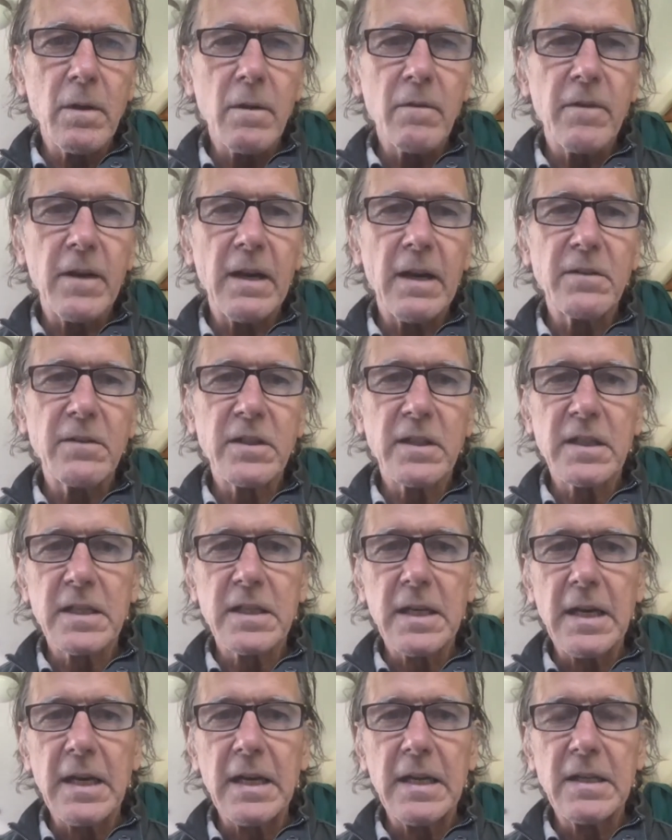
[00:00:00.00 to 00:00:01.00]

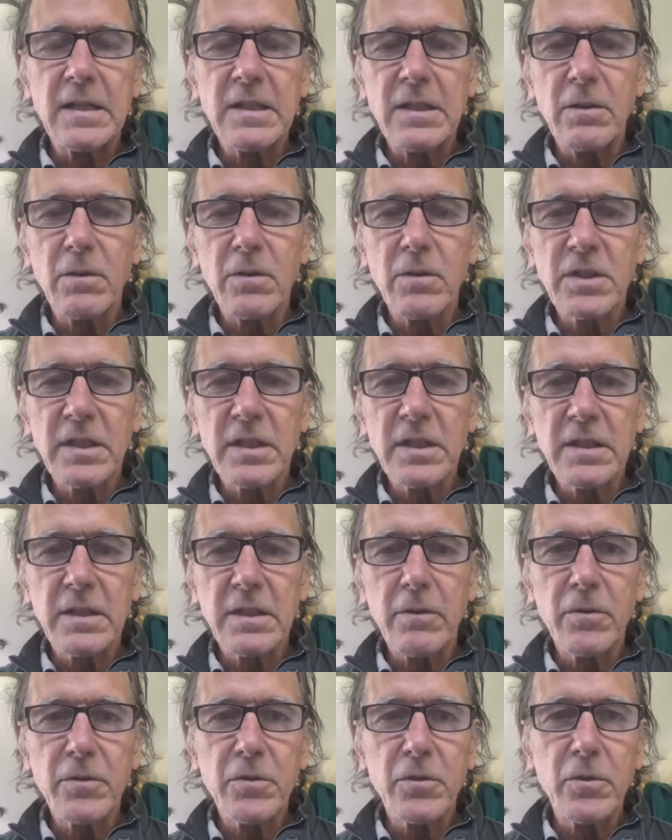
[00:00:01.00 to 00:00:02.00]

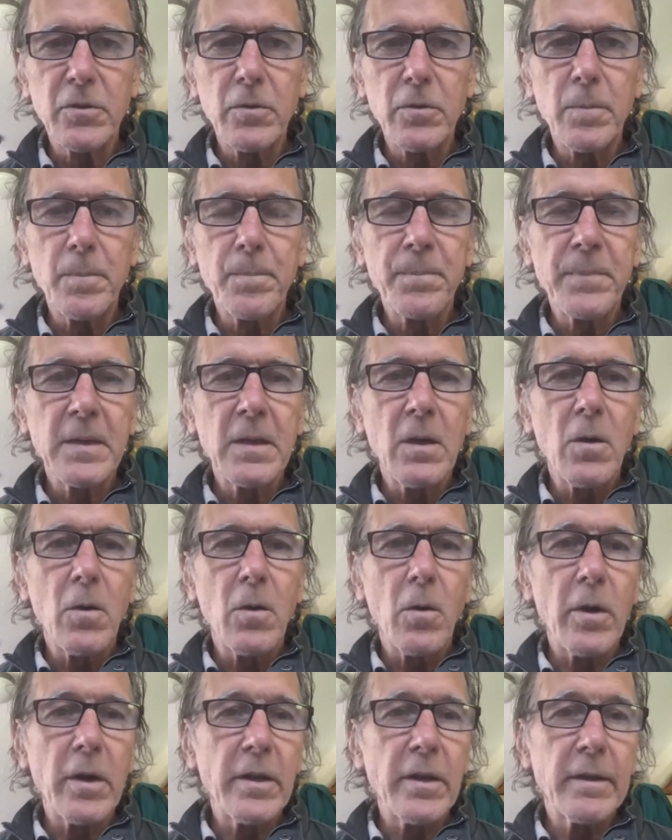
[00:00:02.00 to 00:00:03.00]
569-0602.
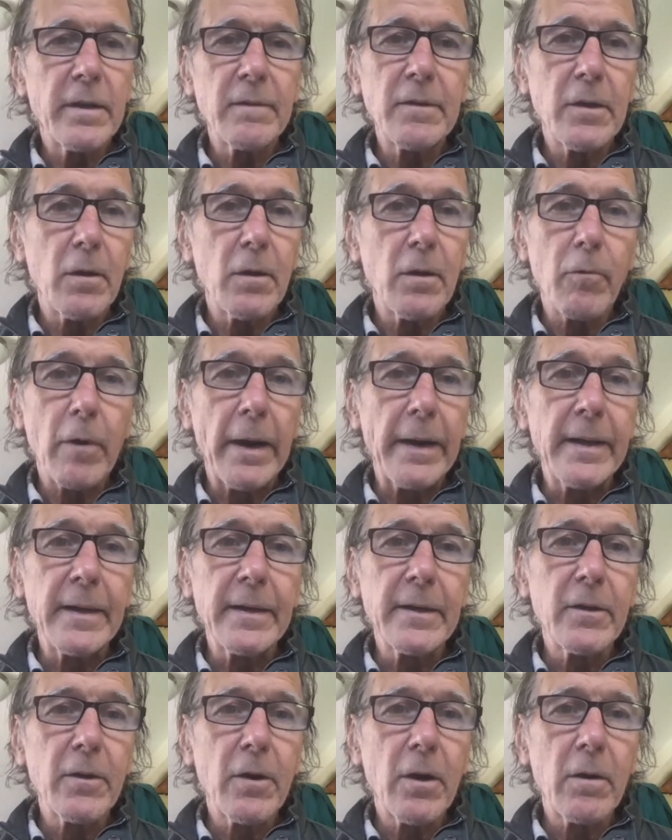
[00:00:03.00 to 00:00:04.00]
Or you can, write
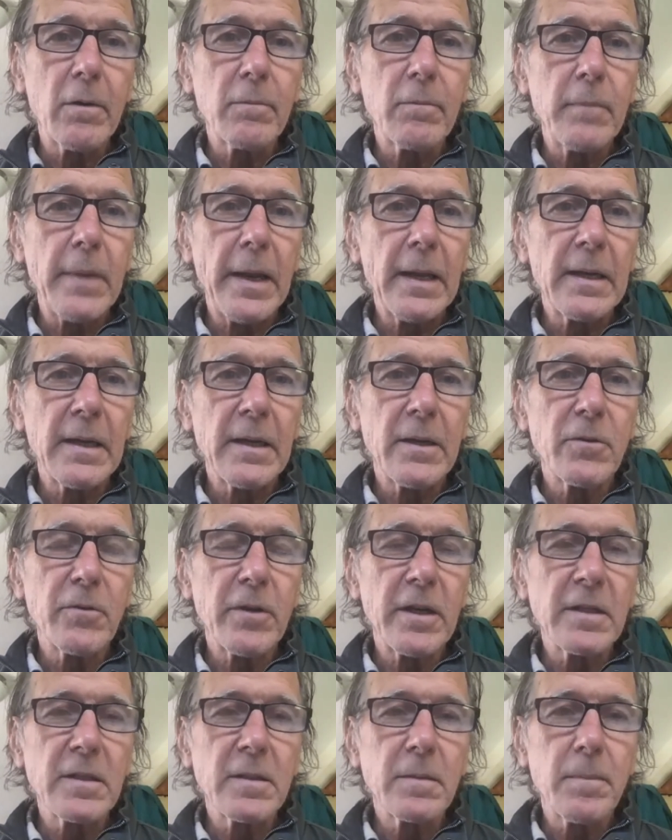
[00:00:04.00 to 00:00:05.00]
into our mailing
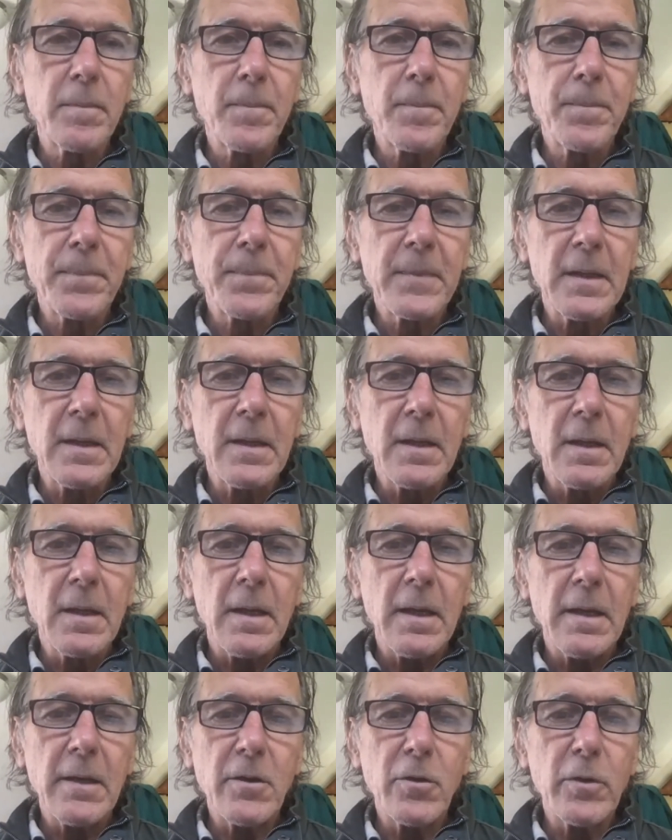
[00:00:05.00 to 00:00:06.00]
address
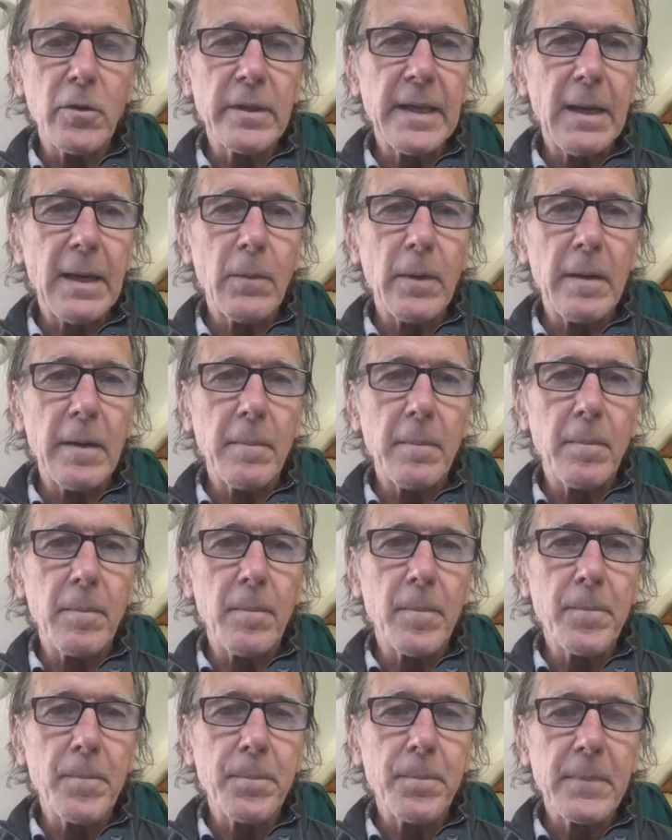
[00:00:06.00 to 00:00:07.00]
and do it that way.
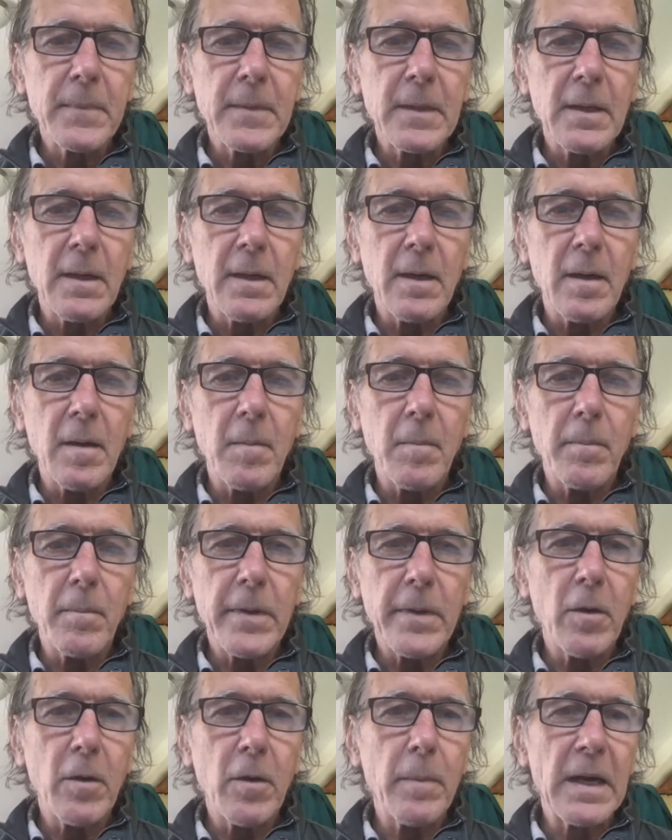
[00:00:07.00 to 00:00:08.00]

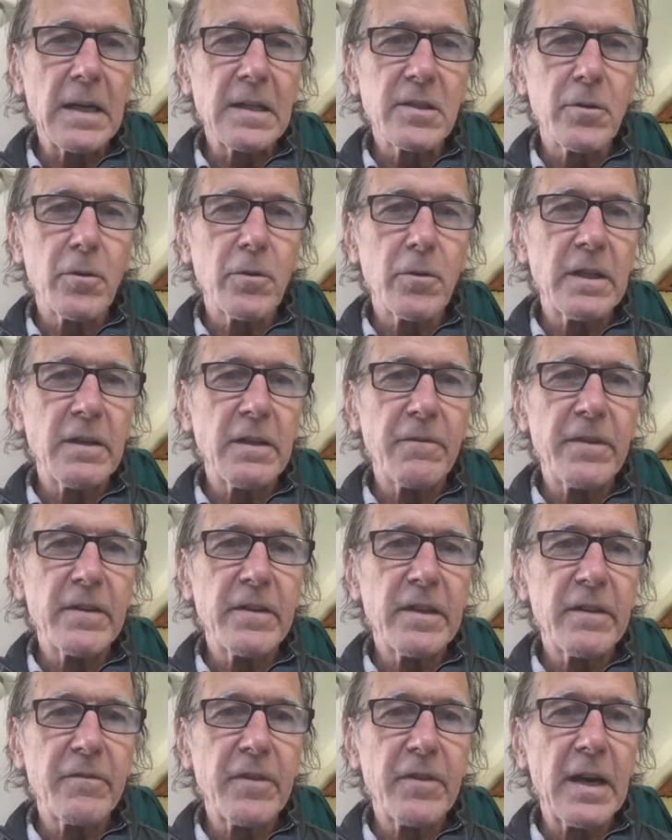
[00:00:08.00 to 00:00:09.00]
P.O. Box
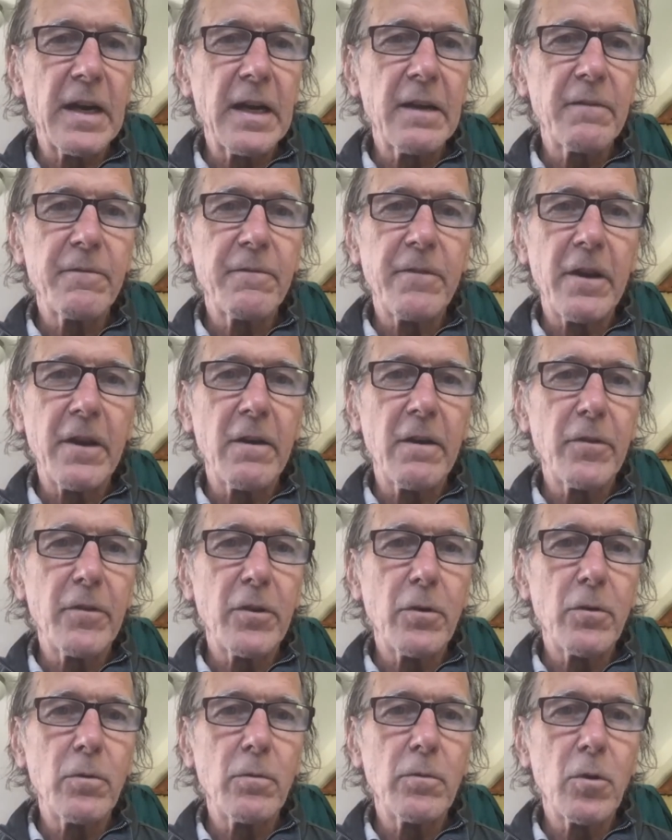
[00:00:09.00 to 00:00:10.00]
1355,
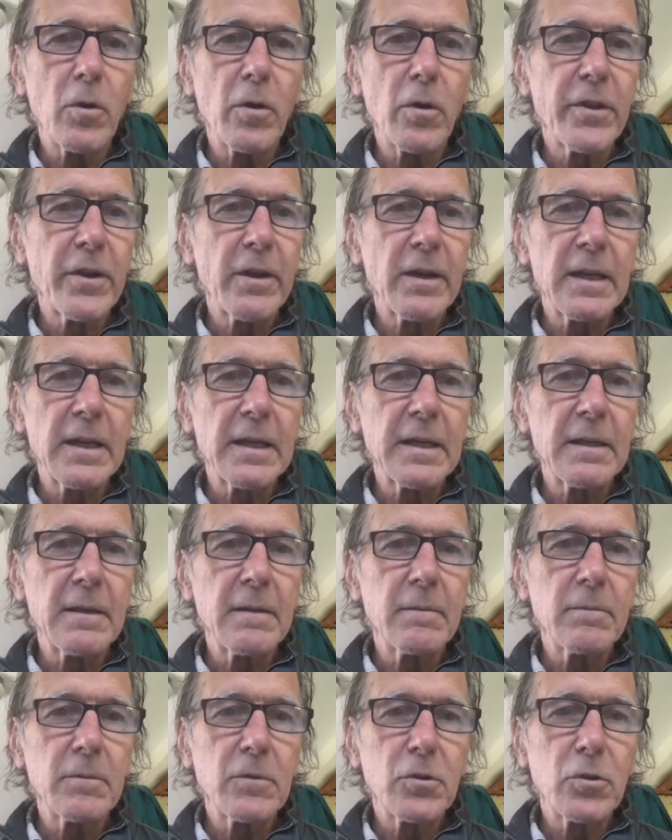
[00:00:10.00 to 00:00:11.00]
Fairview, North Carolina,
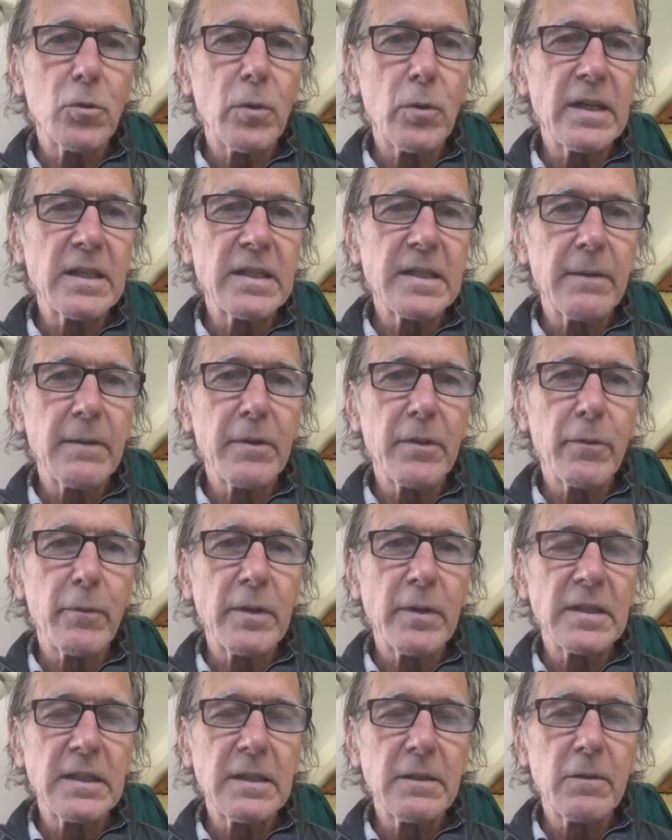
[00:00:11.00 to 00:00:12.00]

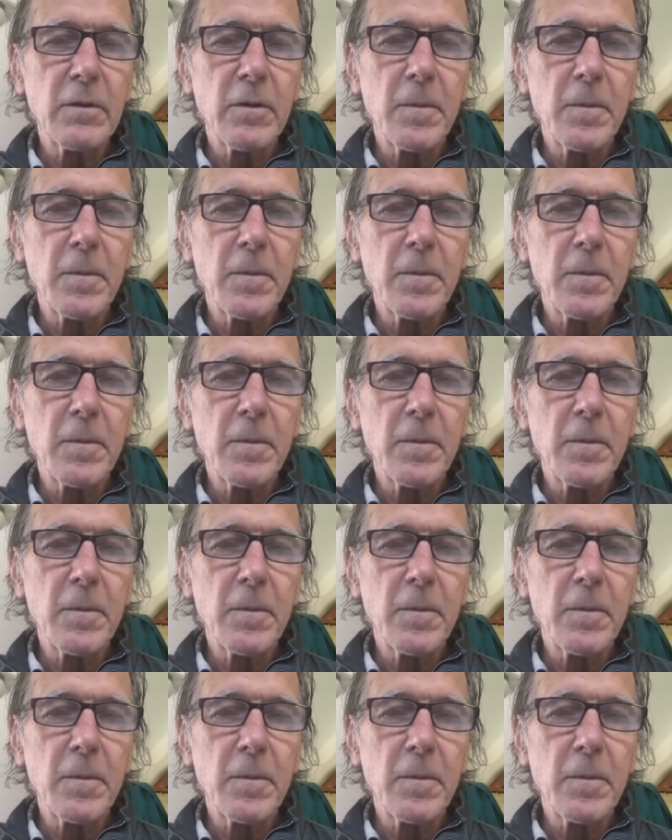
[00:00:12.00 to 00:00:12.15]
28730.